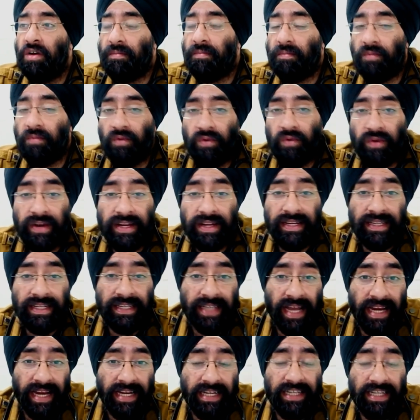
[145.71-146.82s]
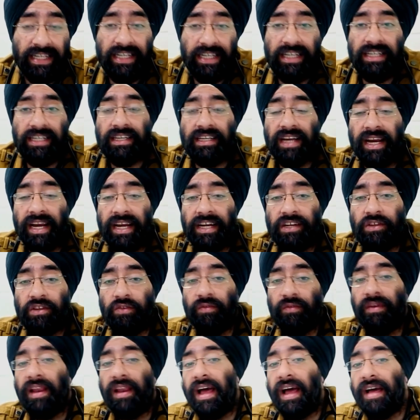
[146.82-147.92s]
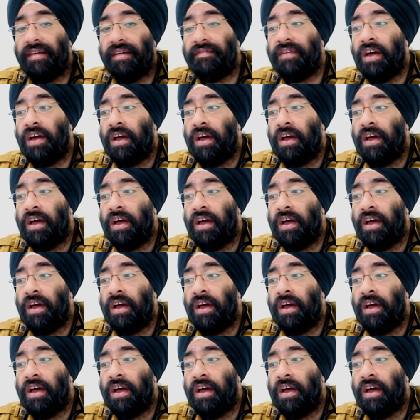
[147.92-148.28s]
more anxieties, right? You will have